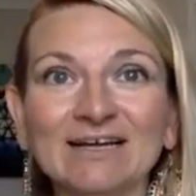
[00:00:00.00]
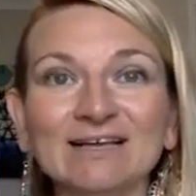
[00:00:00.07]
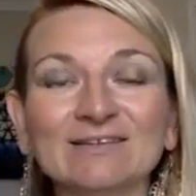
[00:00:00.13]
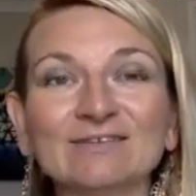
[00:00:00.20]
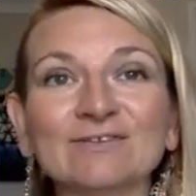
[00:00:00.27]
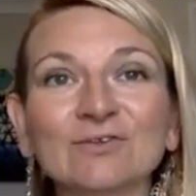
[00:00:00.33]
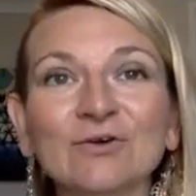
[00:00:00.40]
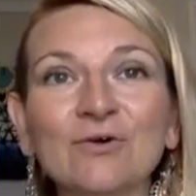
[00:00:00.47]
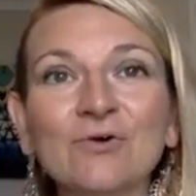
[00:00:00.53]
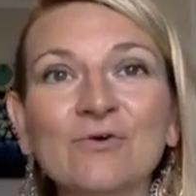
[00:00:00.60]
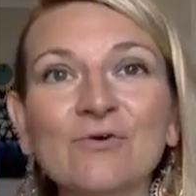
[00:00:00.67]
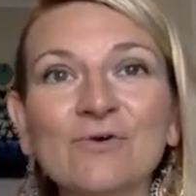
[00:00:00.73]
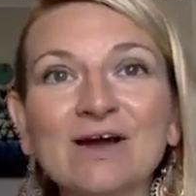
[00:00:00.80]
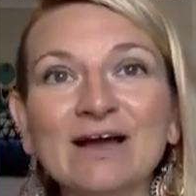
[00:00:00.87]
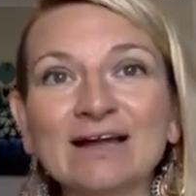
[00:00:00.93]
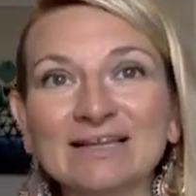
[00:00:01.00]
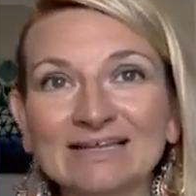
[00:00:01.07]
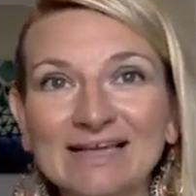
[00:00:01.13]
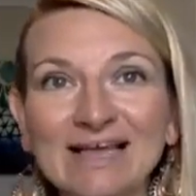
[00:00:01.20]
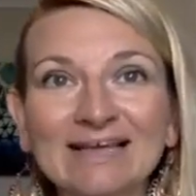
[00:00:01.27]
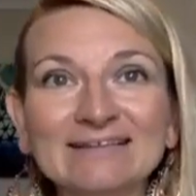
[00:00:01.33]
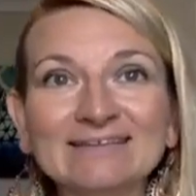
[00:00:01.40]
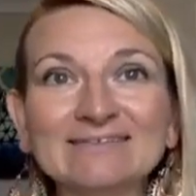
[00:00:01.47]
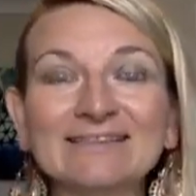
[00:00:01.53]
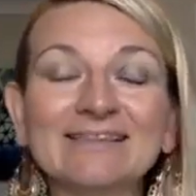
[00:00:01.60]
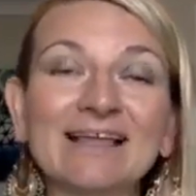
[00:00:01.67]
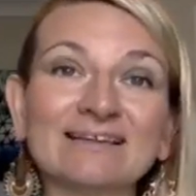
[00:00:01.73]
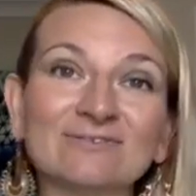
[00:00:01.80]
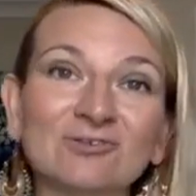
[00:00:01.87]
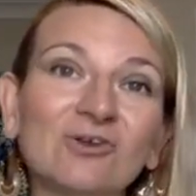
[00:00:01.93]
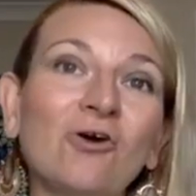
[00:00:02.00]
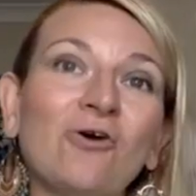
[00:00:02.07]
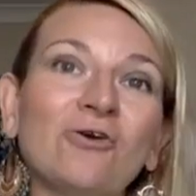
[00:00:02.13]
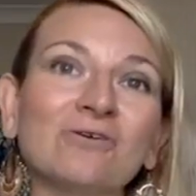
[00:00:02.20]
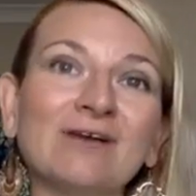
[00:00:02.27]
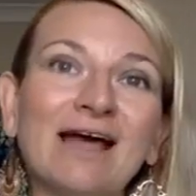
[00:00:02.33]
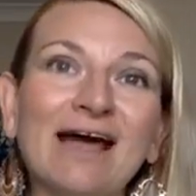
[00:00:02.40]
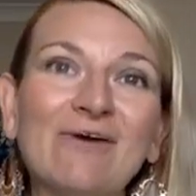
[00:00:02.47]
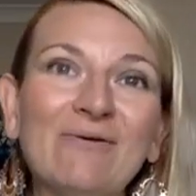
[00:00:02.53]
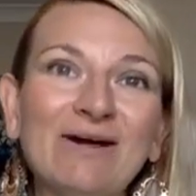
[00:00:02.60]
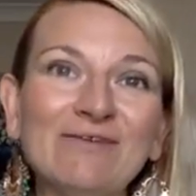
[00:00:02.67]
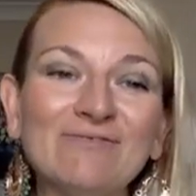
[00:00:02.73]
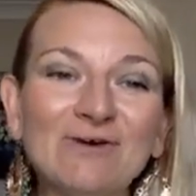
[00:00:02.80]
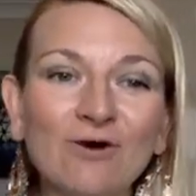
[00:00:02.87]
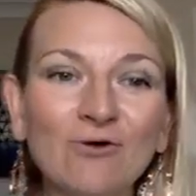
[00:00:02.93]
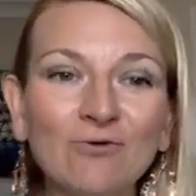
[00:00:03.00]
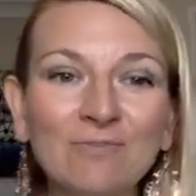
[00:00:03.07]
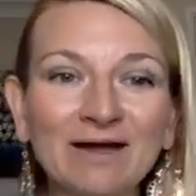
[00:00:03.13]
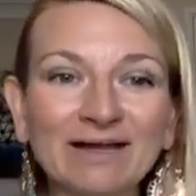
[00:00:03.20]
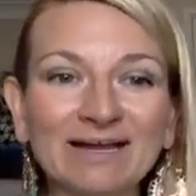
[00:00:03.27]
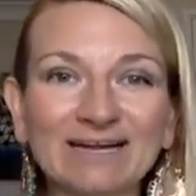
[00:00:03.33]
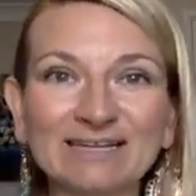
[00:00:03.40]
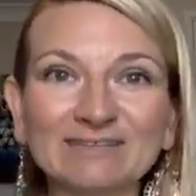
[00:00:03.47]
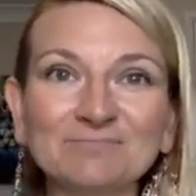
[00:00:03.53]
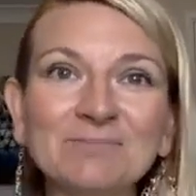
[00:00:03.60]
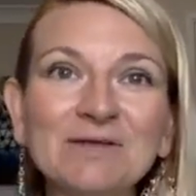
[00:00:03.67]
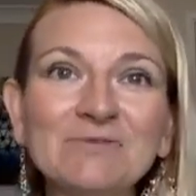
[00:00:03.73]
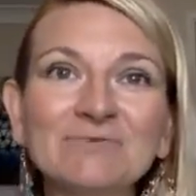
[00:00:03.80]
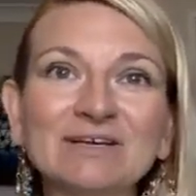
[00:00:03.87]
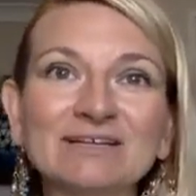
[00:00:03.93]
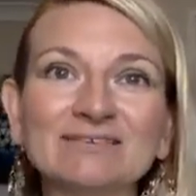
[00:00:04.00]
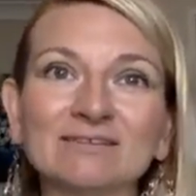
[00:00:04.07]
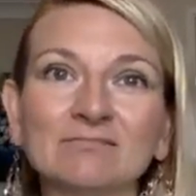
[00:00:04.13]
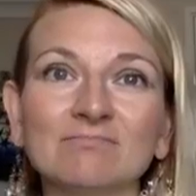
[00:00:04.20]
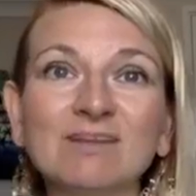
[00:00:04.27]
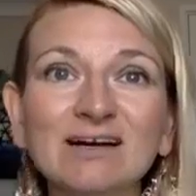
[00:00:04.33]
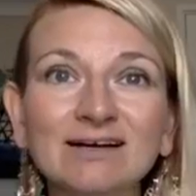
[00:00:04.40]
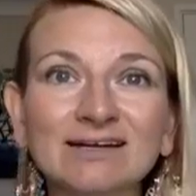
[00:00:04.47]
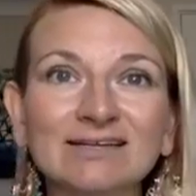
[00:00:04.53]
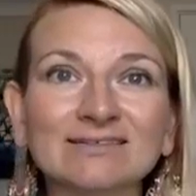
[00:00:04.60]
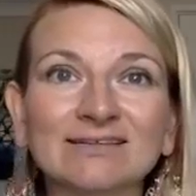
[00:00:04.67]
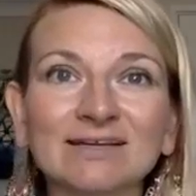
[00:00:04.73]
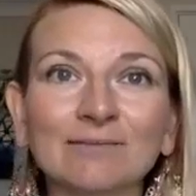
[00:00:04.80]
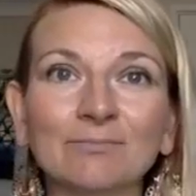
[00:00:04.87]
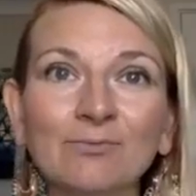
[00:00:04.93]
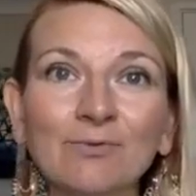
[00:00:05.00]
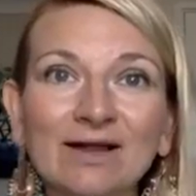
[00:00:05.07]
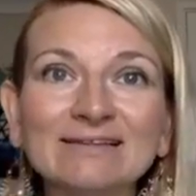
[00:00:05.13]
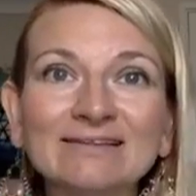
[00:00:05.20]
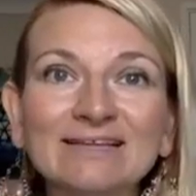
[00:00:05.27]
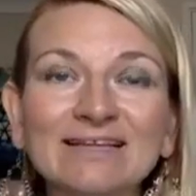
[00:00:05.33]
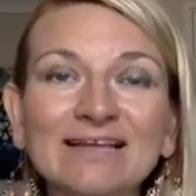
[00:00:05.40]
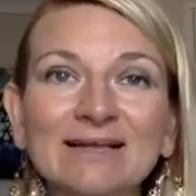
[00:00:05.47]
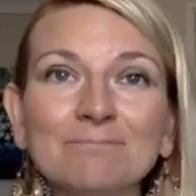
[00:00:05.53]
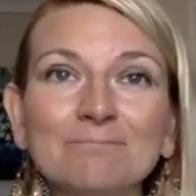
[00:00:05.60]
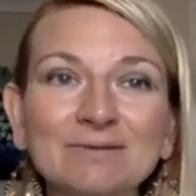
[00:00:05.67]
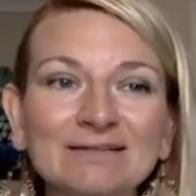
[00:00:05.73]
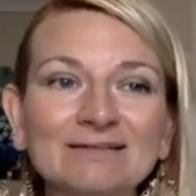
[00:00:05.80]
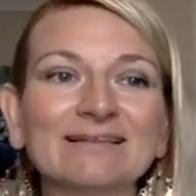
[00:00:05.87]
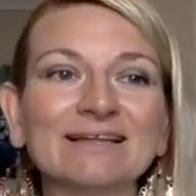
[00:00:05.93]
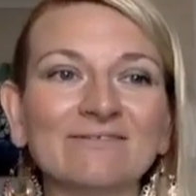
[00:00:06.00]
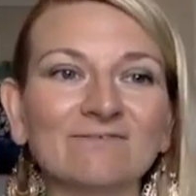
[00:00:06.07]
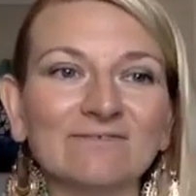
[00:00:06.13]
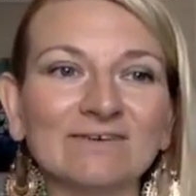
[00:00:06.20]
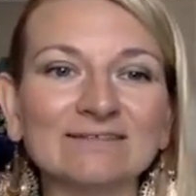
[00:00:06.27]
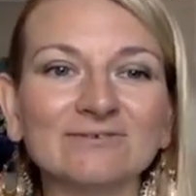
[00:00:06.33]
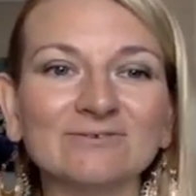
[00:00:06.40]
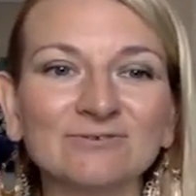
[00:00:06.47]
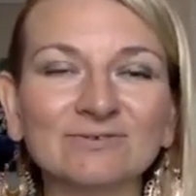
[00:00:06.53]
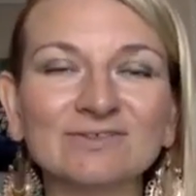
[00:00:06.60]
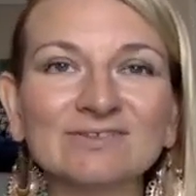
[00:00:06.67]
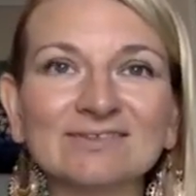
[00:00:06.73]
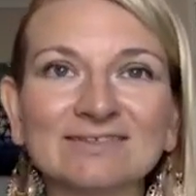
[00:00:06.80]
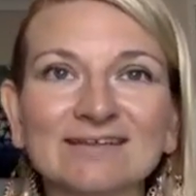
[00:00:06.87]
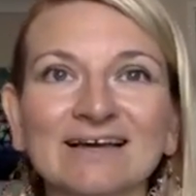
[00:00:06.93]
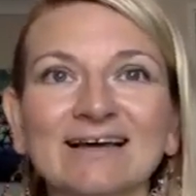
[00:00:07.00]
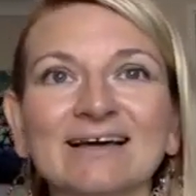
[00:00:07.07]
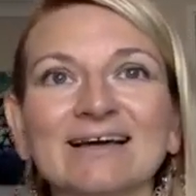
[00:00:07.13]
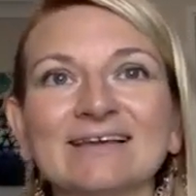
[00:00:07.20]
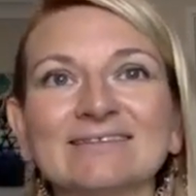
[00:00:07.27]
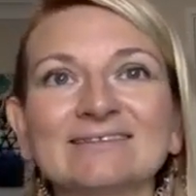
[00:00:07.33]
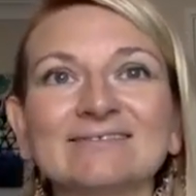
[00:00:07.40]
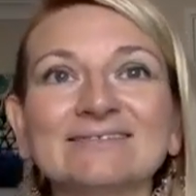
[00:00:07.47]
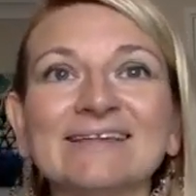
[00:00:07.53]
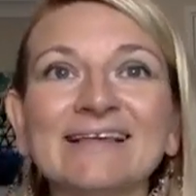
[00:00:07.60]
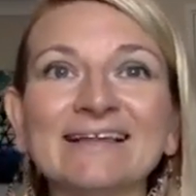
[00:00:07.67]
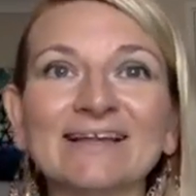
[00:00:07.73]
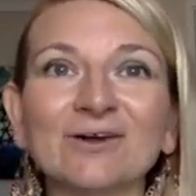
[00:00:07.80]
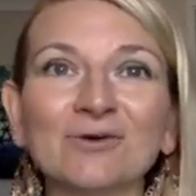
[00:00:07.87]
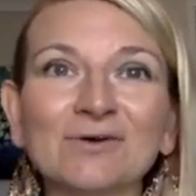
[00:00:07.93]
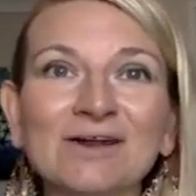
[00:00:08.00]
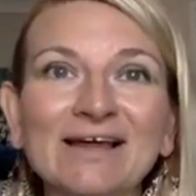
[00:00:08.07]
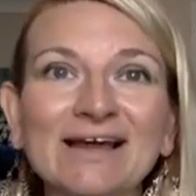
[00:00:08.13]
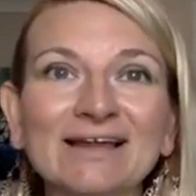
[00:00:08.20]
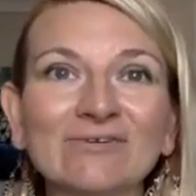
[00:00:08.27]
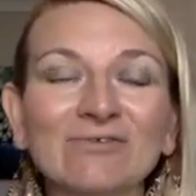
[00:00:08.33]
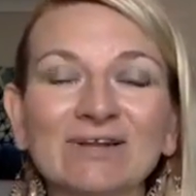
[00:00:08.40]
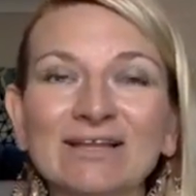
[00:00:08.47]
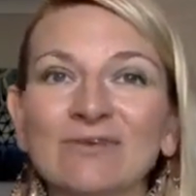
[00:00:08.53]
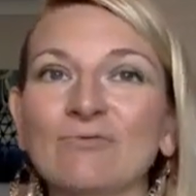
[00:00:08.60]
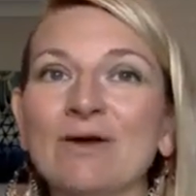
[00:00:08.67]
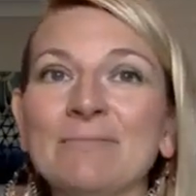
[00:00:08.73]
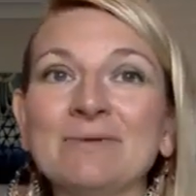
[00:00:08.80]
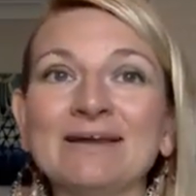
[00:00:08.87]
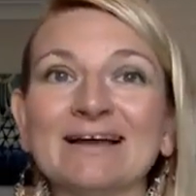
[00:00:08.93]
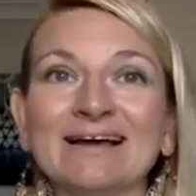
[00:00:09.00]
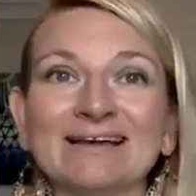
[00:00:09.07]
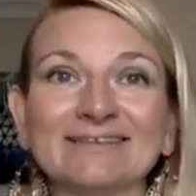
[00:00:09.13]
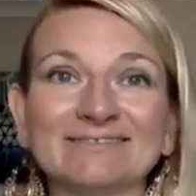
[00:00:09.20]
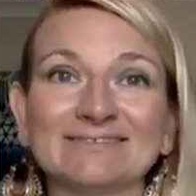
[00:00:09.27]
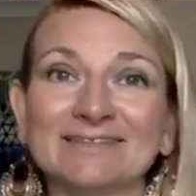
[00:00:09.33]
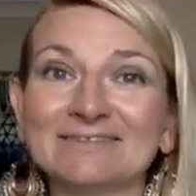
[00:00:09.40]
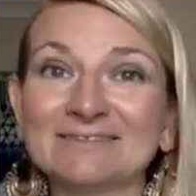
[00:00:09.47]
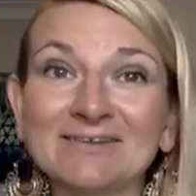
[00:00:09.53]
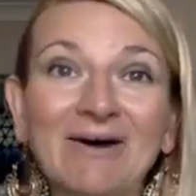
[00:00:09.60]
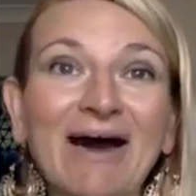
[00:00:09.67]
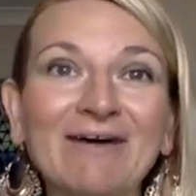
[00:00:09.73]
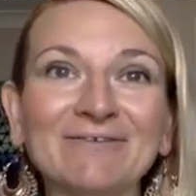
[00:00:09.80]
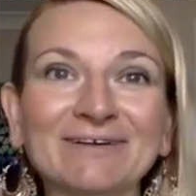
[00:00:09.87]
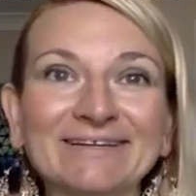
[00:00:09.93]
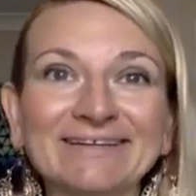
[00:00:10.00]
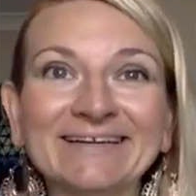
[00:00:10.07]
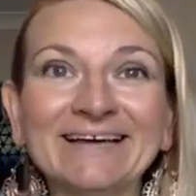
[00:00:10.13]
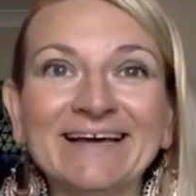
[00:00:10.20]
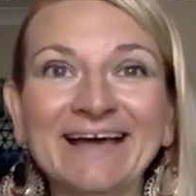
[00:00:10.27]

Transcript: So yes, that's gone. However, all my experience in marketing, branding, building funnels, selling online, running webinars, I still have it.